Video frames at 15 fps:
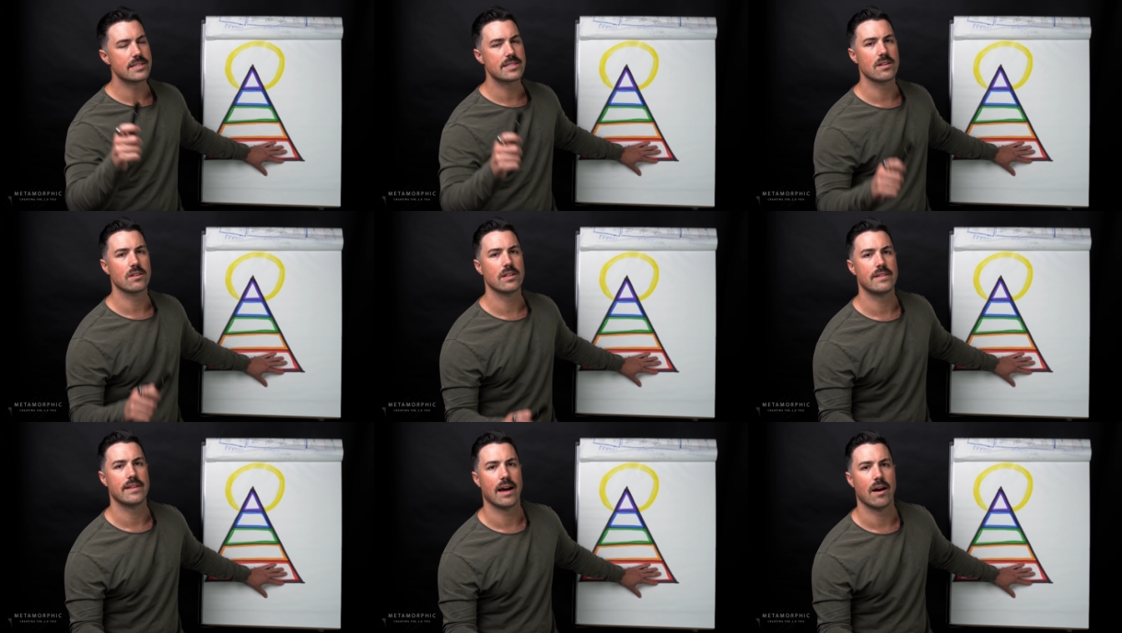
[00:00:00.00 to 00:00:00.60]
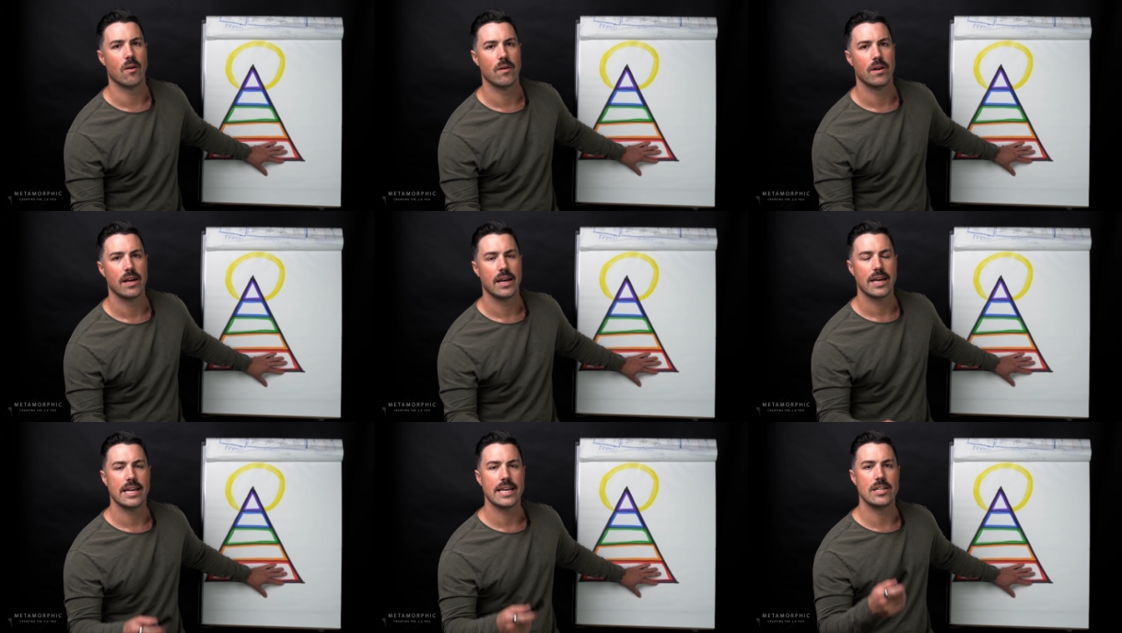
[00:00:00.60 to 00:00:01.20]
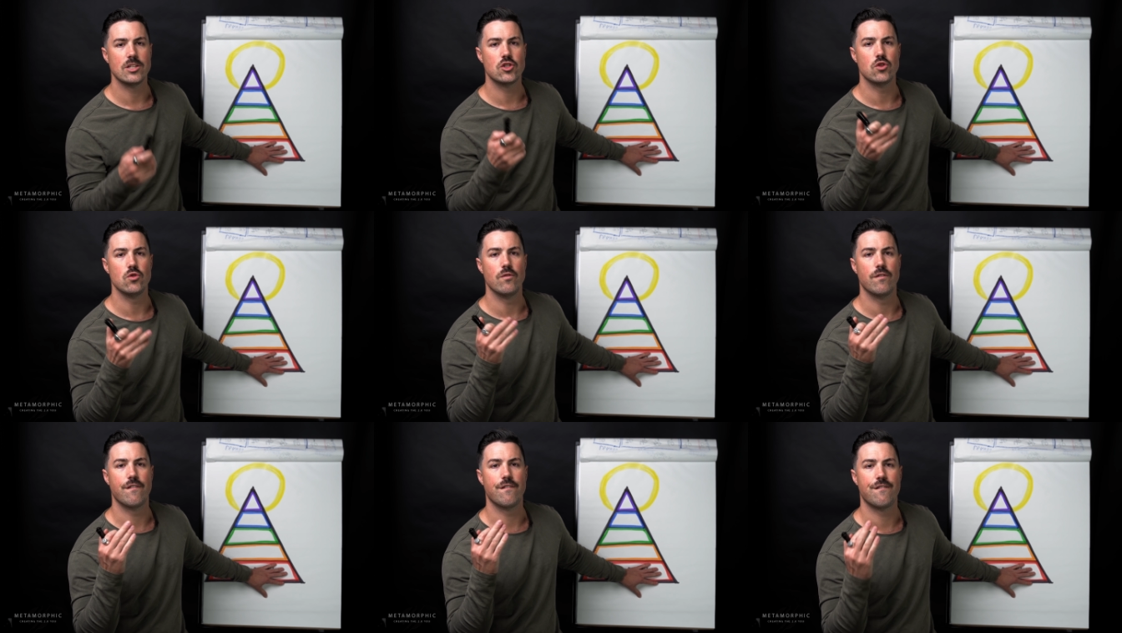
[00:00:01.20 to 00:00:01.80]
distilled it down into
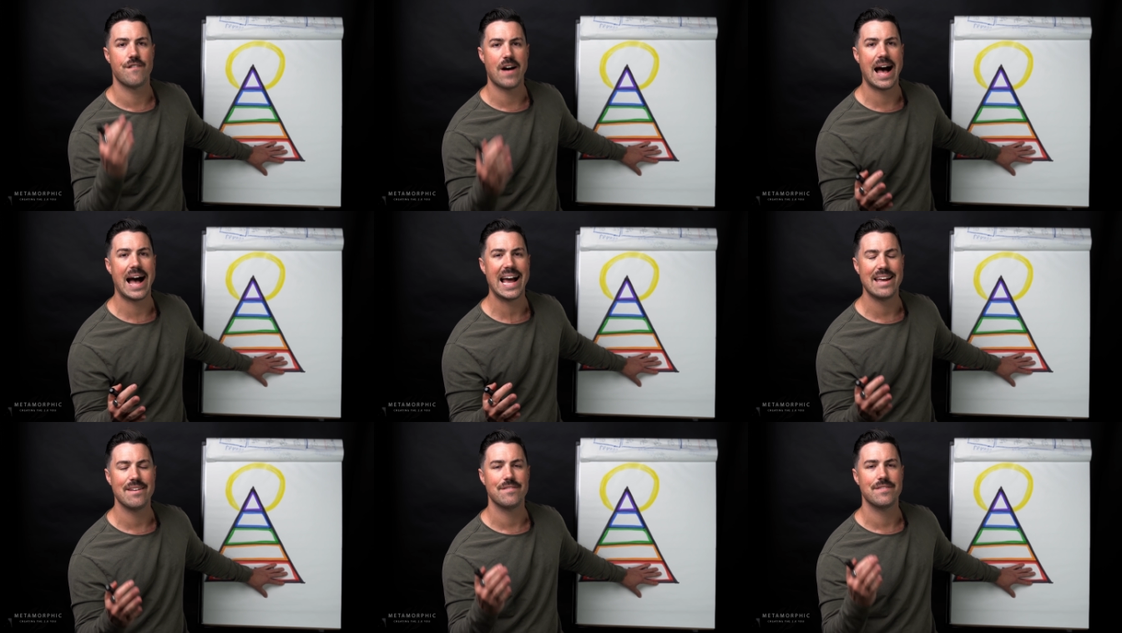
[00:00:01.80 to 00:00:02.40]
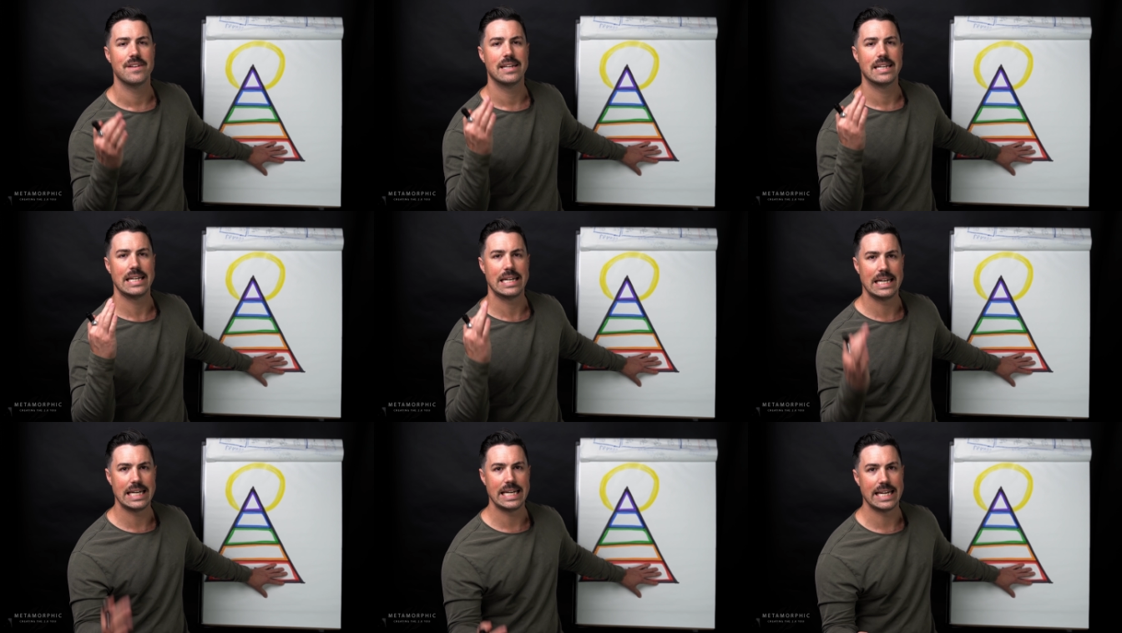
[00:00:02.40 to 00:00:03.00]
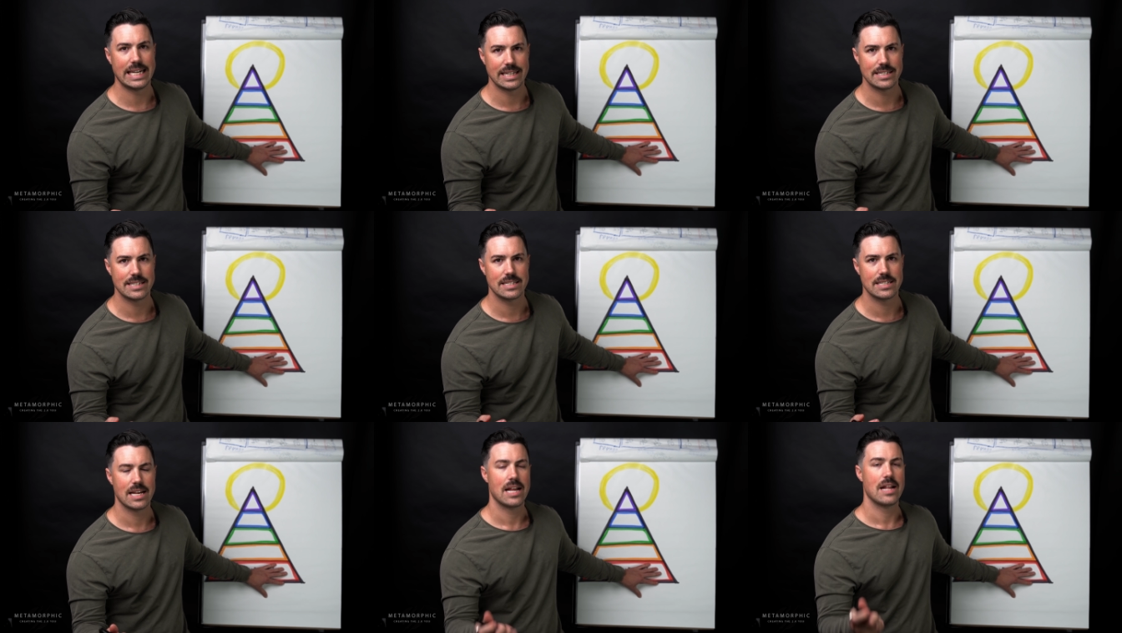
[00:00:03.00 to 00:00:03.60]
five
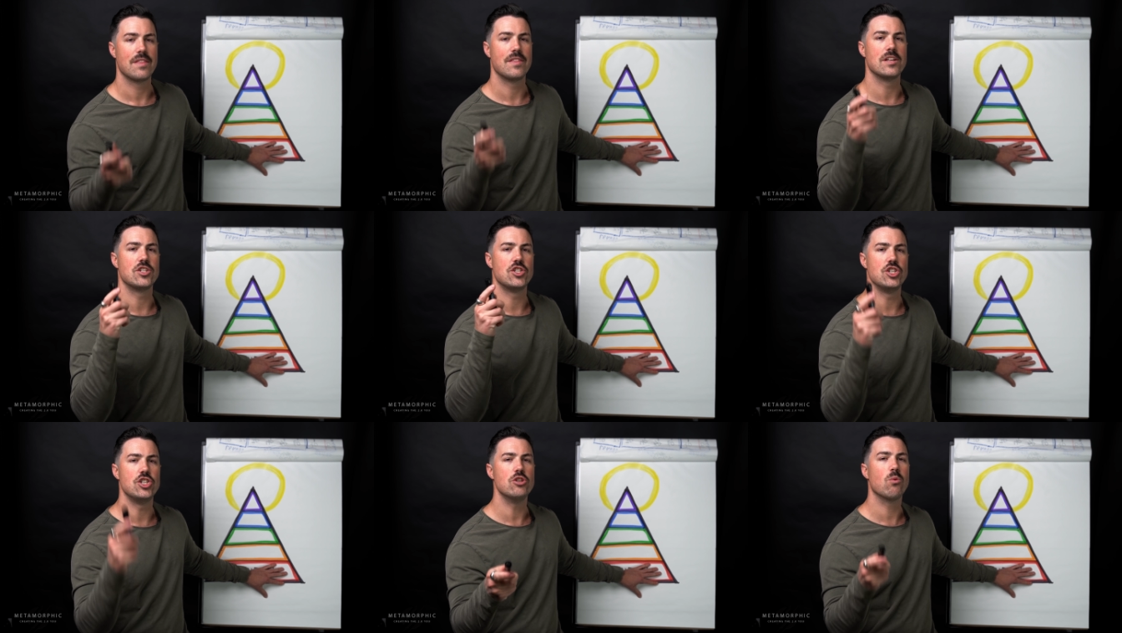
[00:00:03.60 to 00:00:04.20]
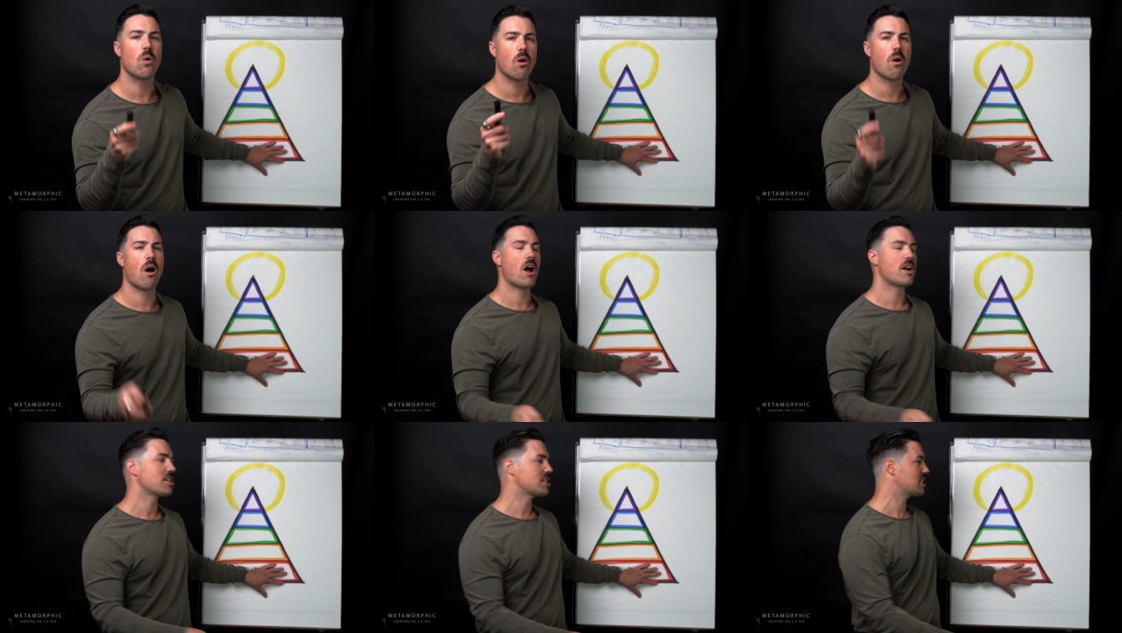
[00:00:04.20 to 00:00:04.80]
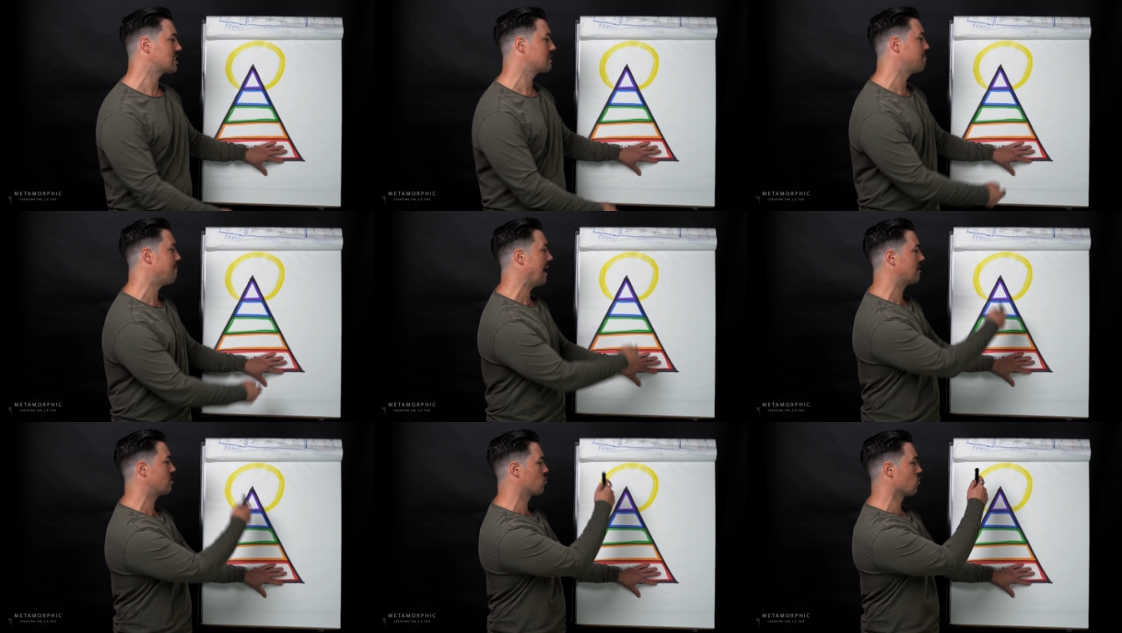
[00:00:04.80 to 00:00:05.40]
needs that you are on a
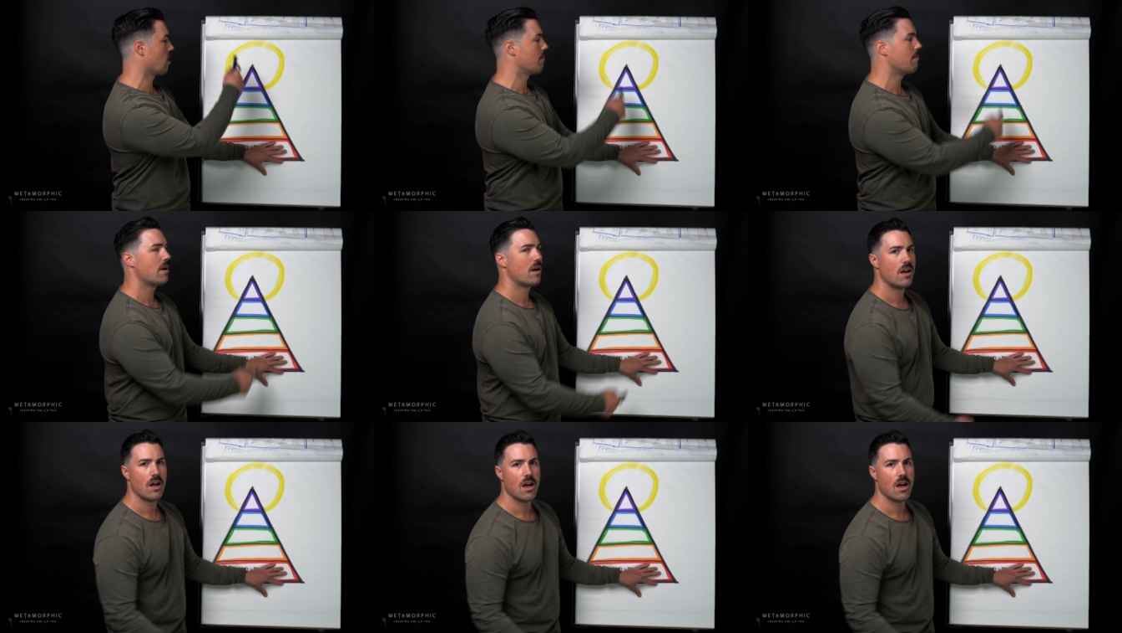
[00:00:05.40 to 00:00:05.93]
spectrum